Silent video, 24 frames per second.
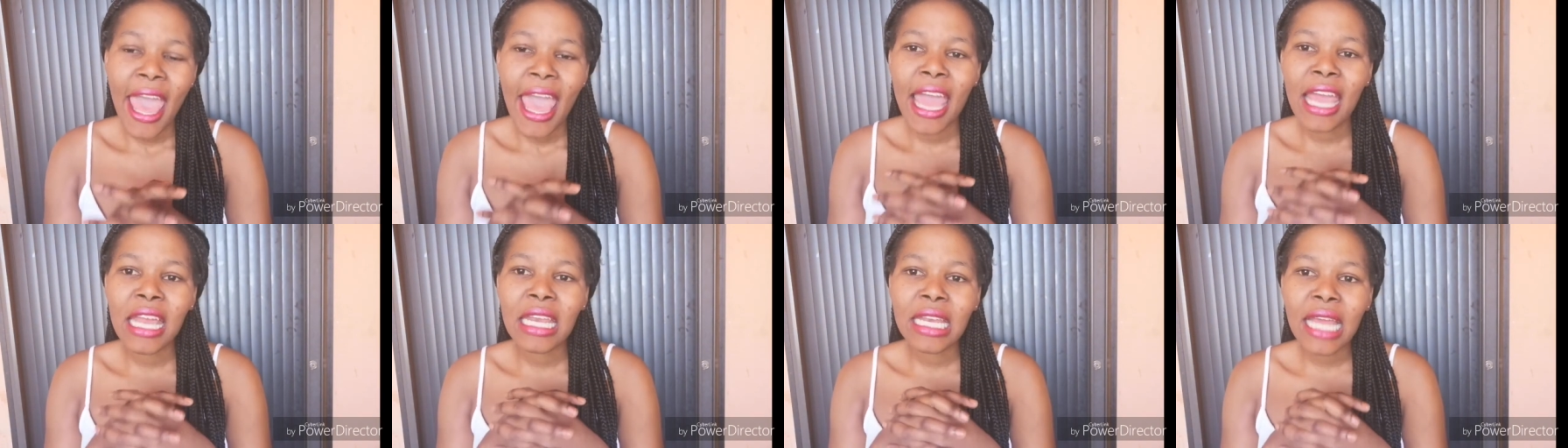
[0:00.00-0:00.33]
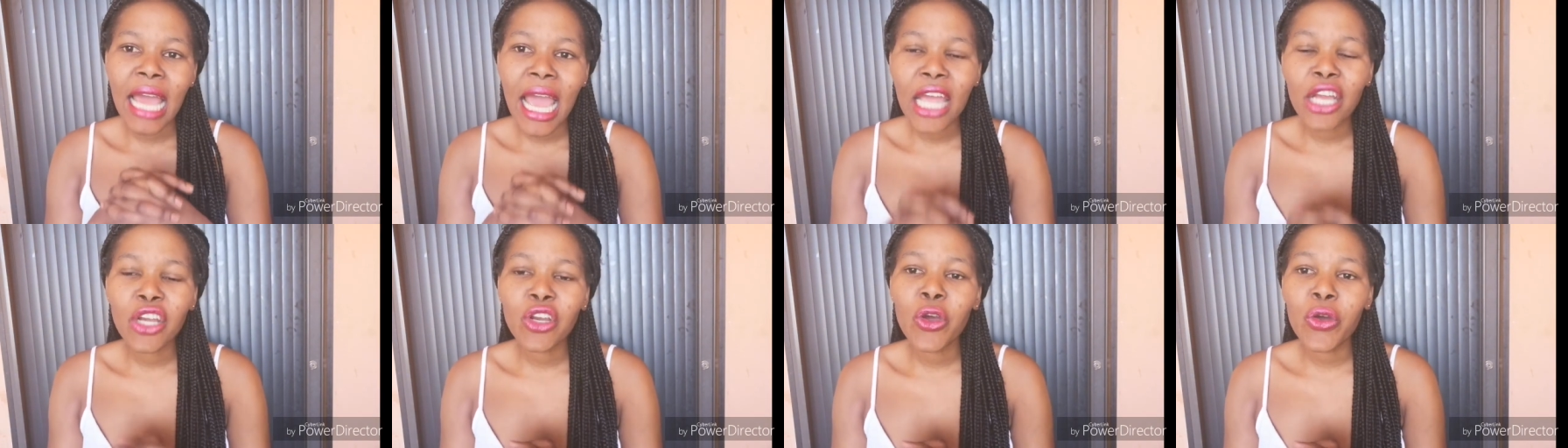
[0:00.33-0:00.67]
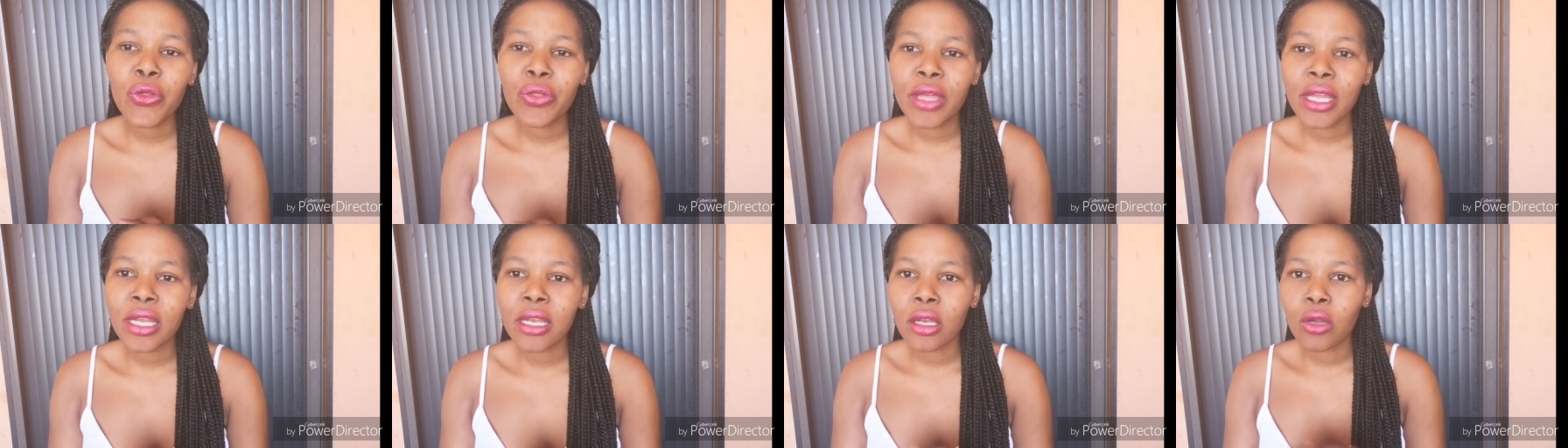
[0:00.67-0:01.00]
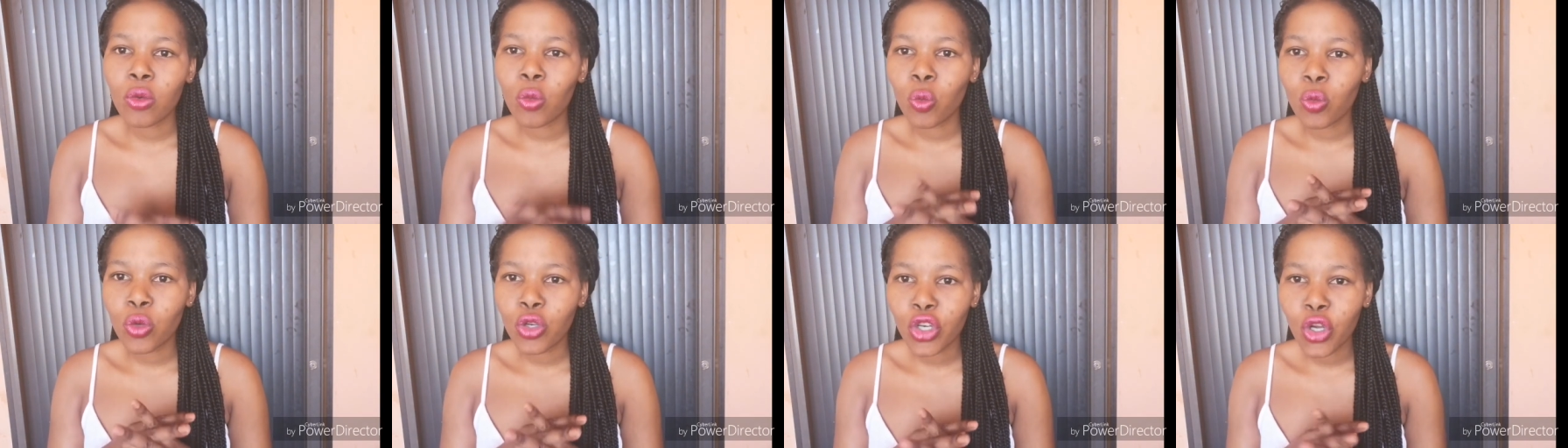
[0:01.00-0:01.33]
and i know that
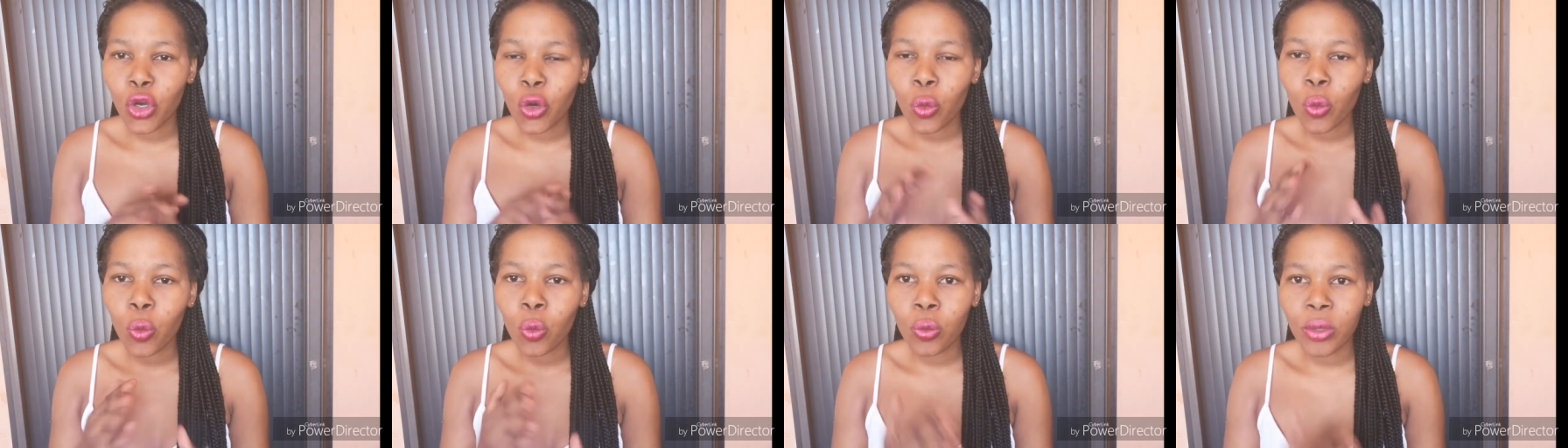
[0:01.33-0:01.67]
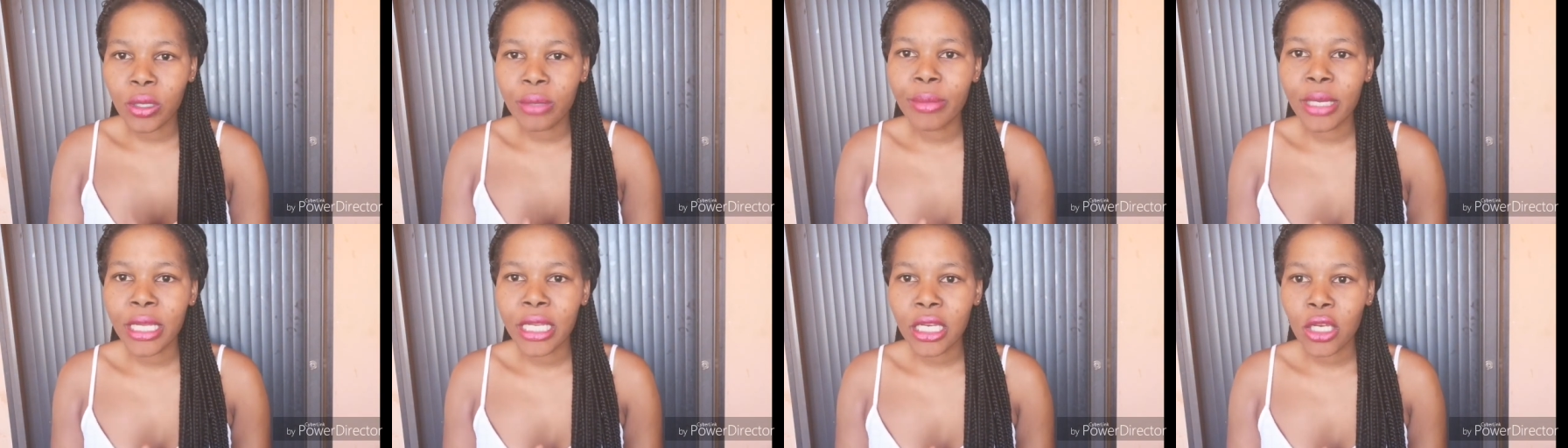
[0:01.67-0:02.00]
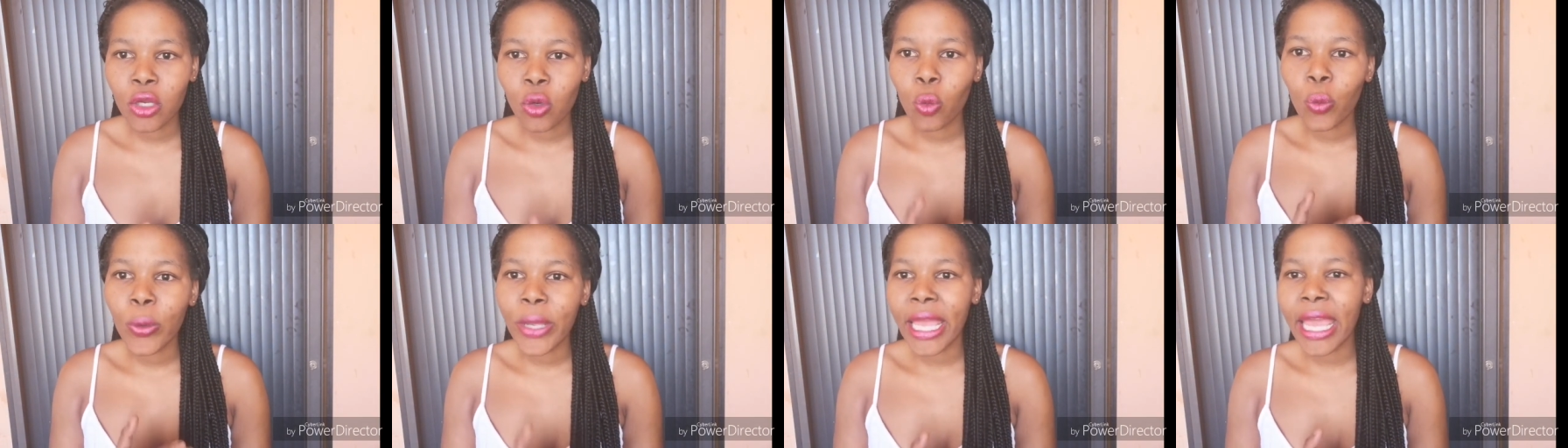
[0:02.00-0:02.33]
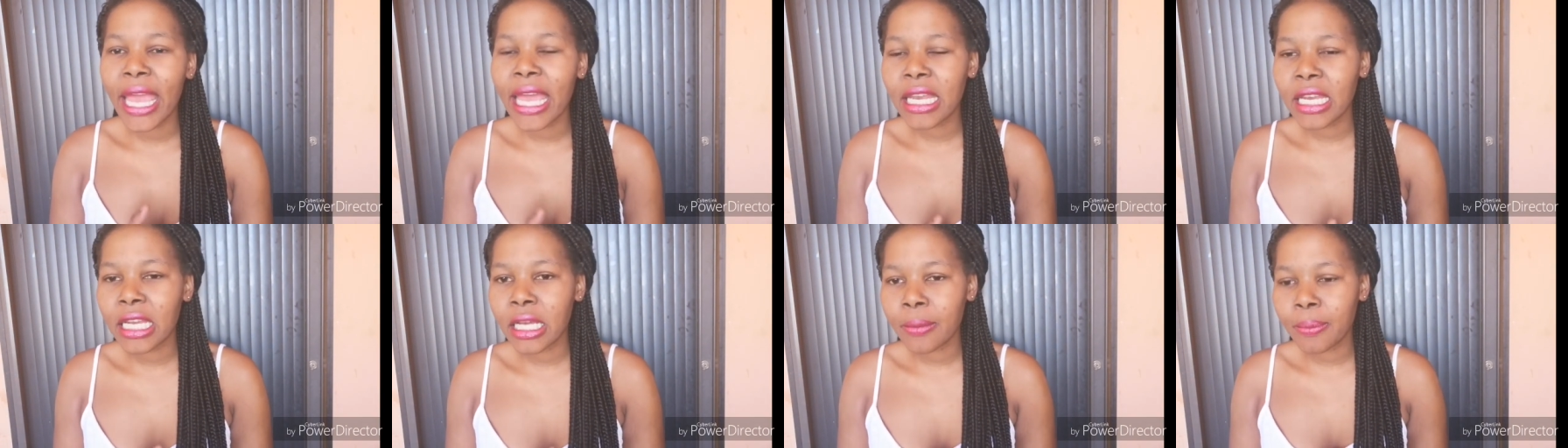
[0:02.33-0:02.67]
we know women we
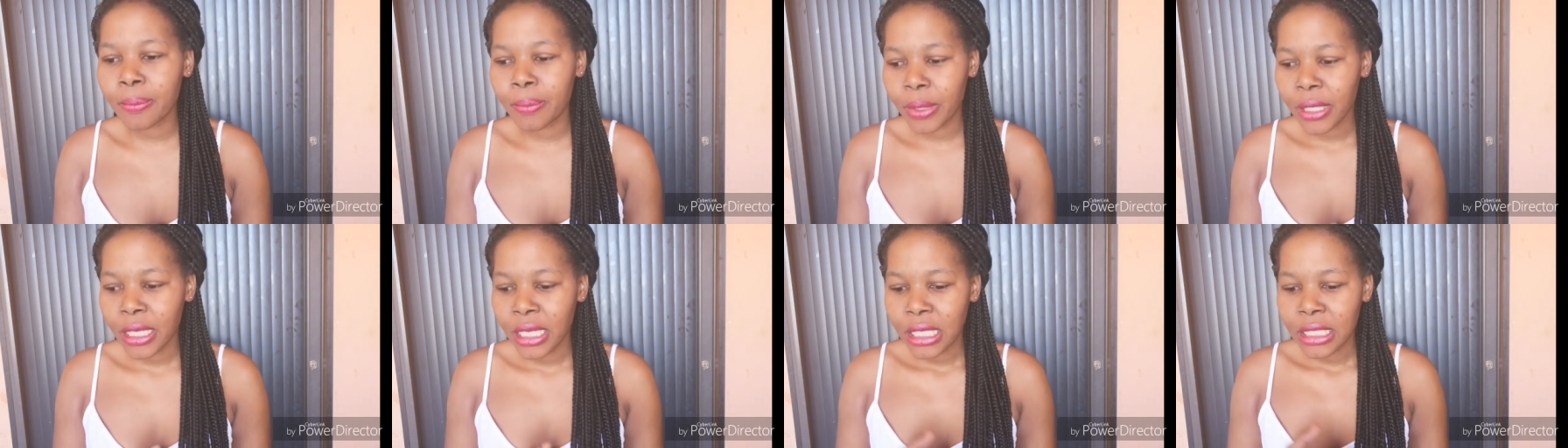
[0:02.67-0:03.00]
end up